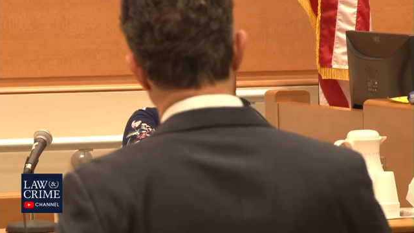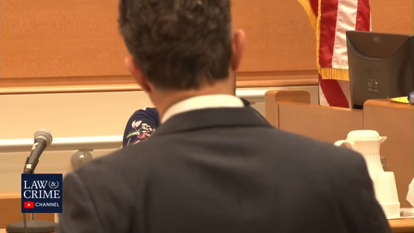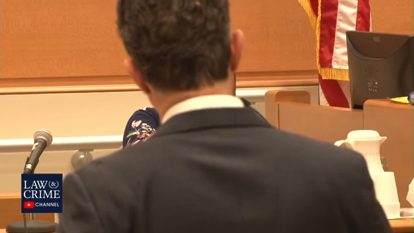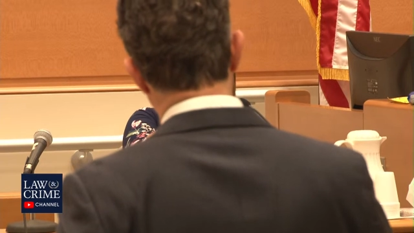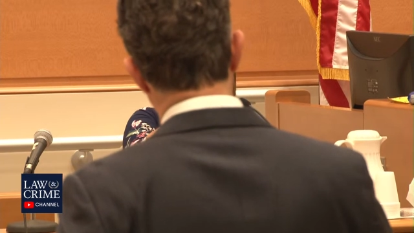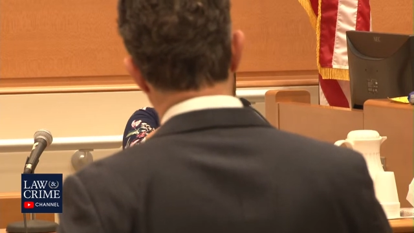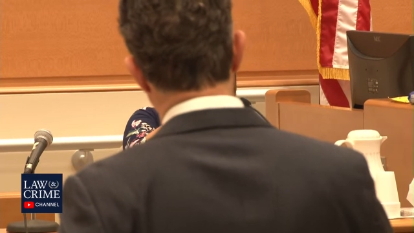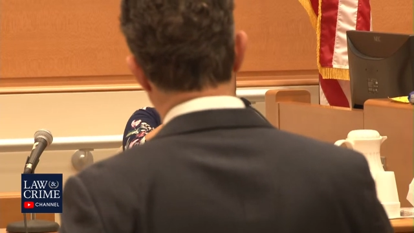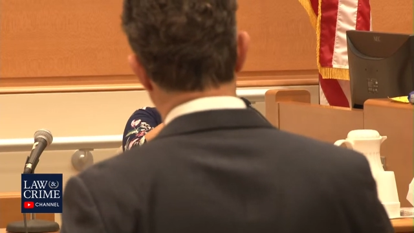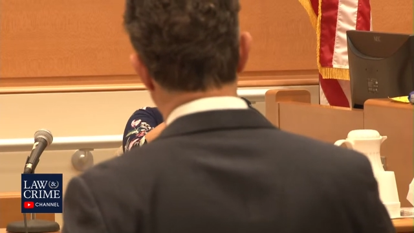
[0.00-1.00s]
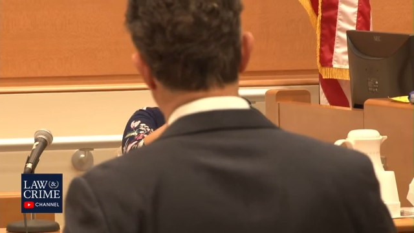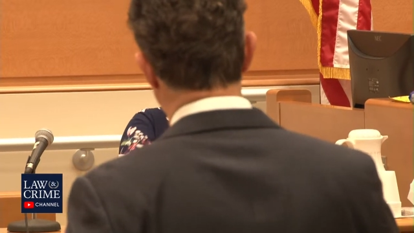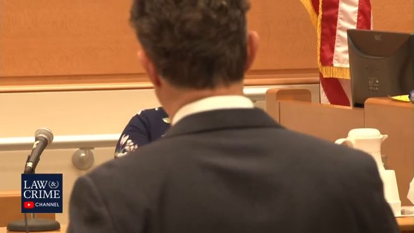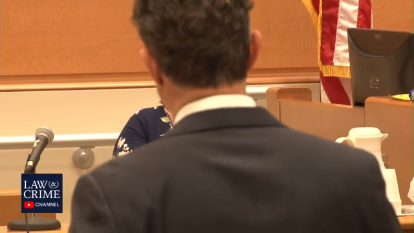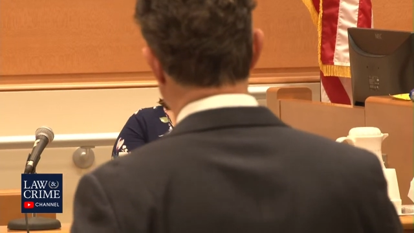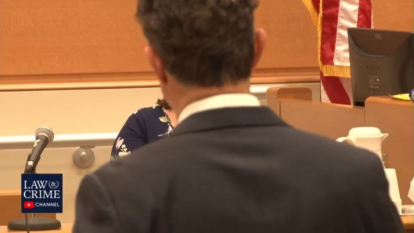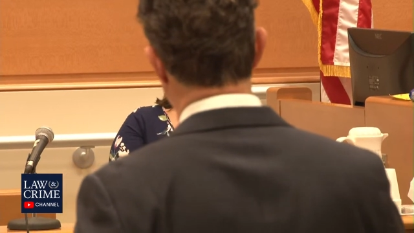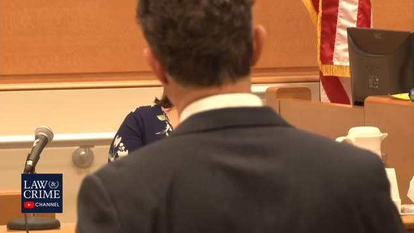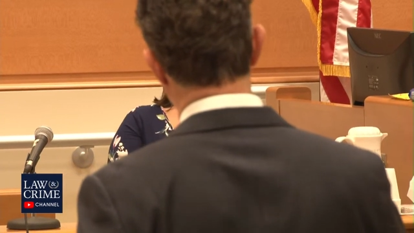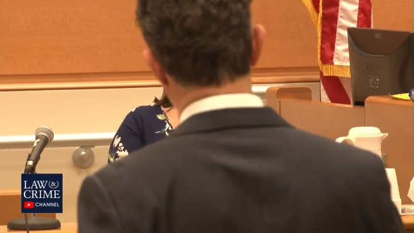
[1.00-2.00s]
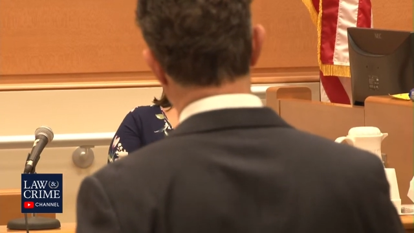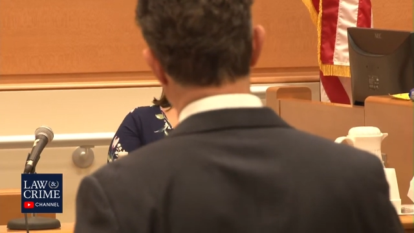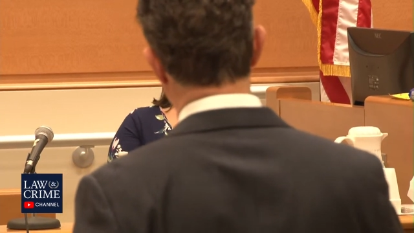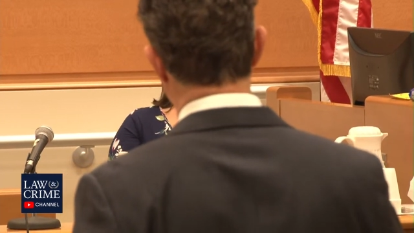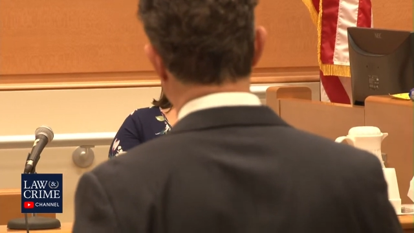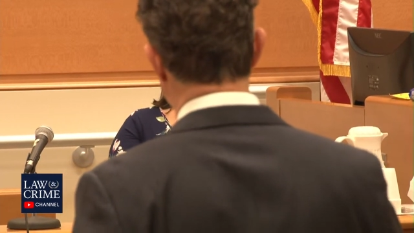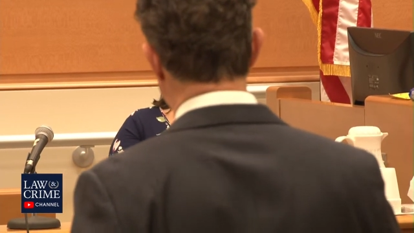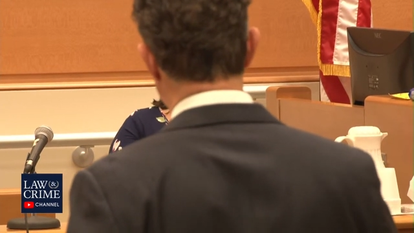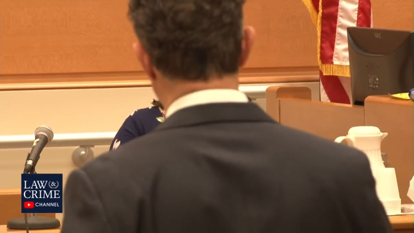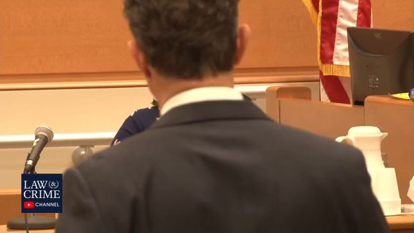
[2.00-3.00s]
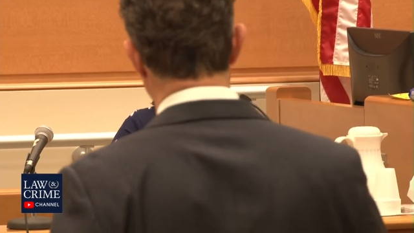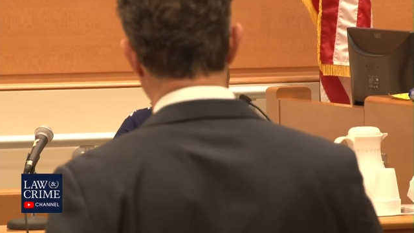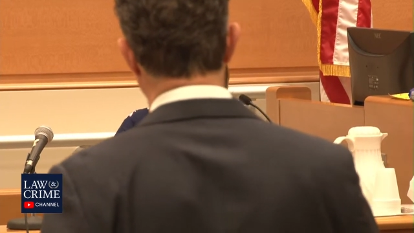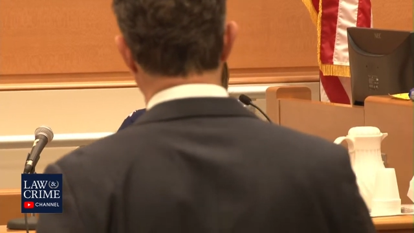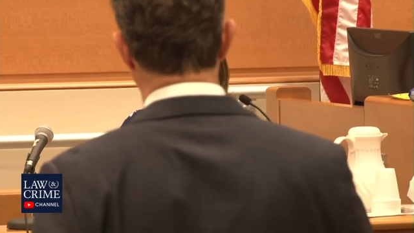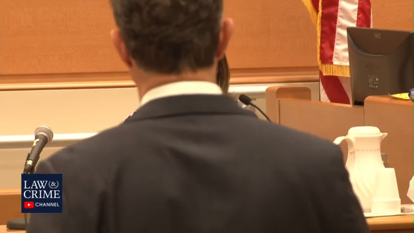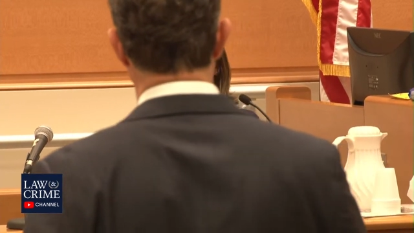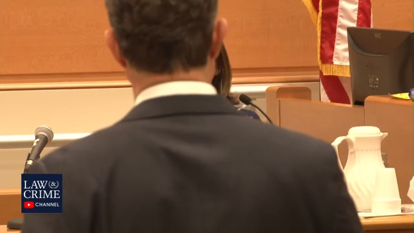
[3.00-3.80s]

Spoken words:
(no speaker visible)